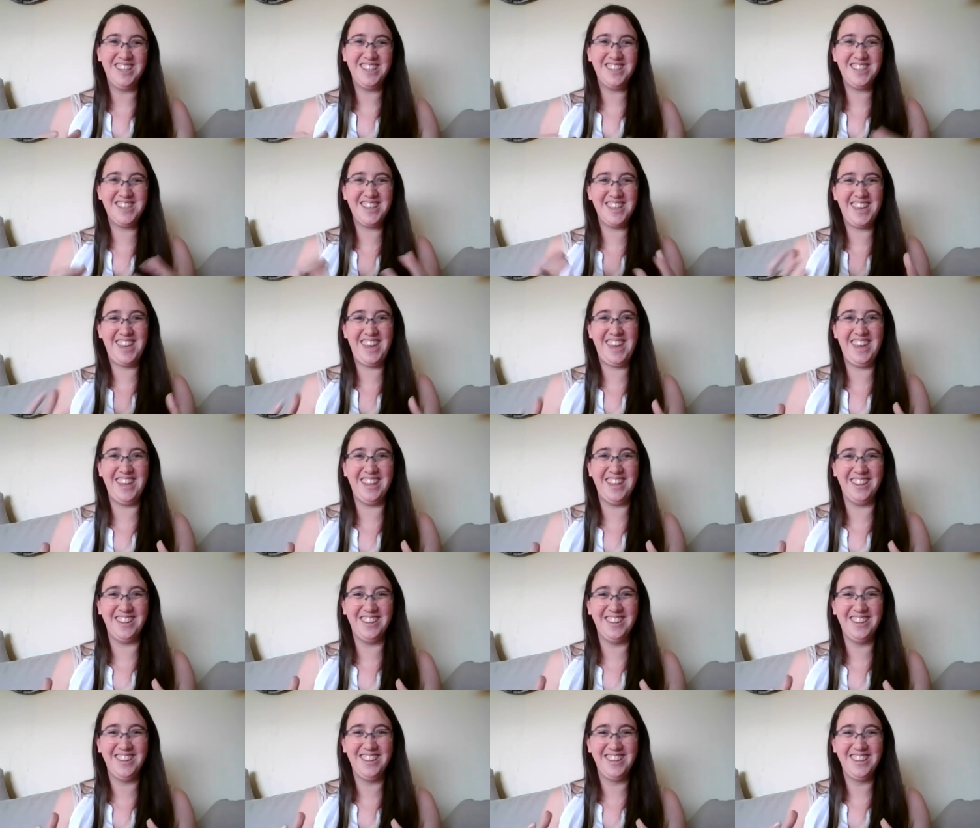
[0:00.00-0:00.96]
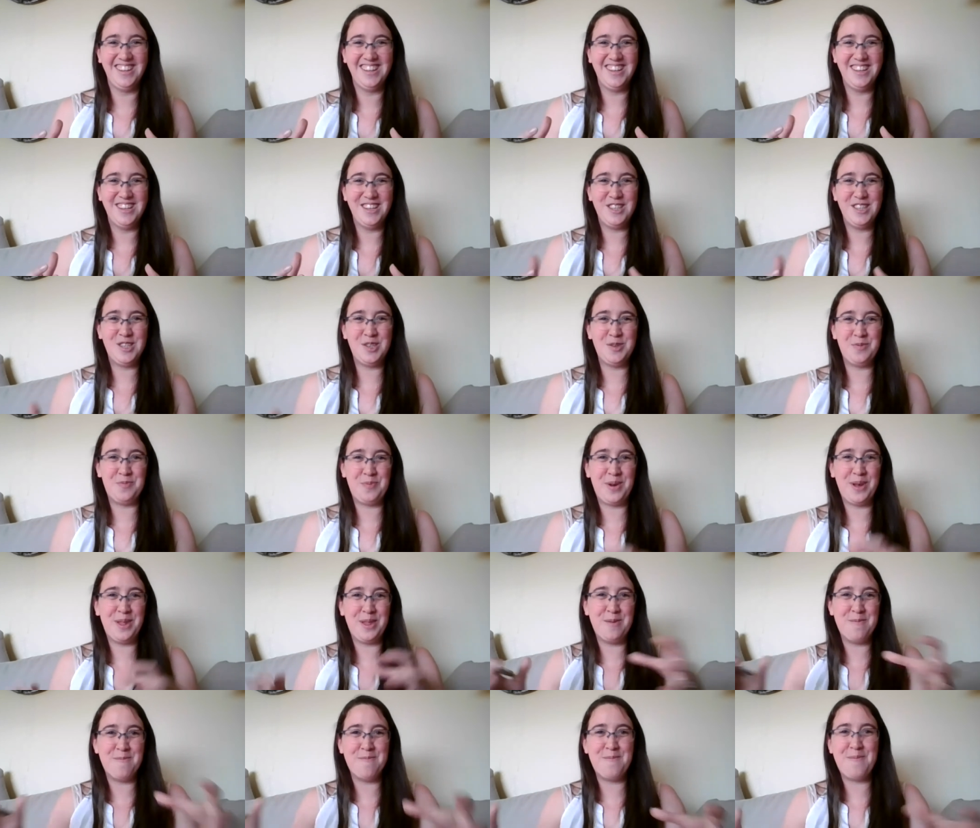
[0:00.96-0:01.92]
to heal, to
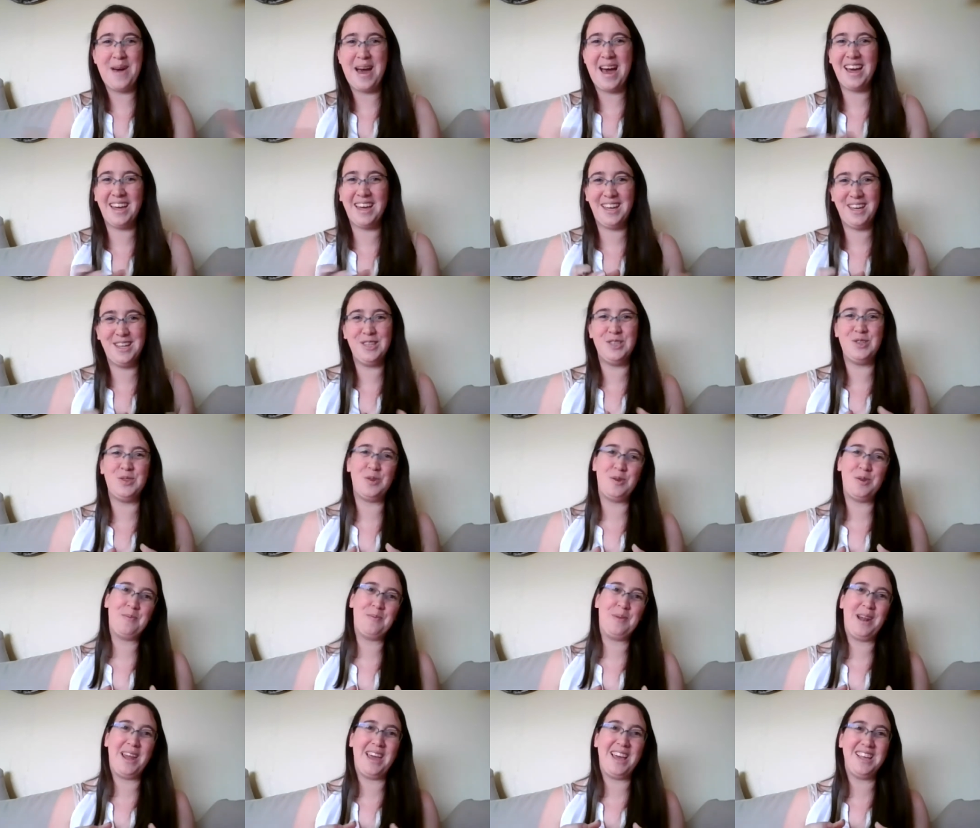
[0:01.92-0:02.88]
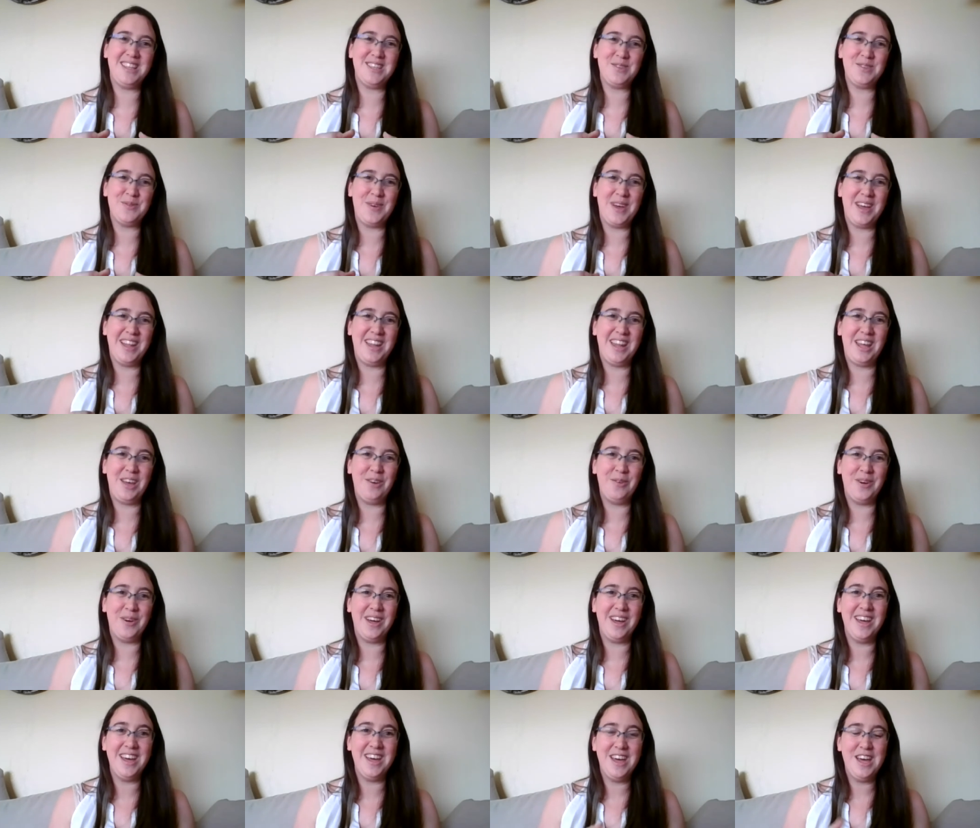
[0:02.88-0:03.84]
bring them back into a place where they
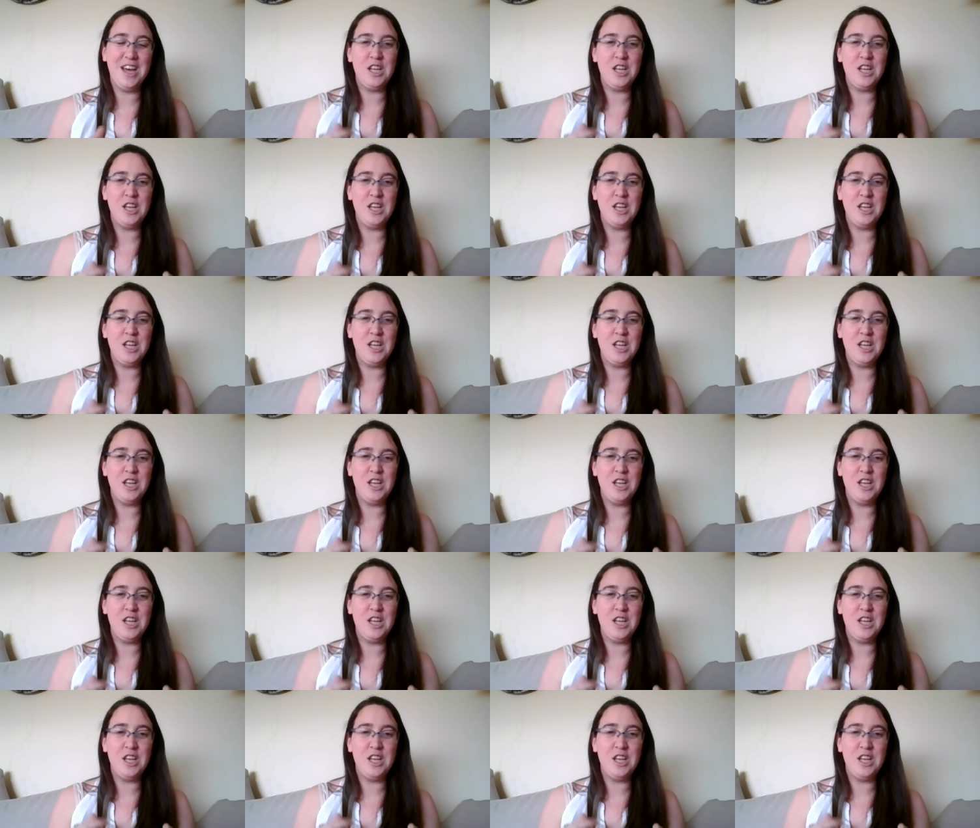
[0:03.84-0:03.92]
were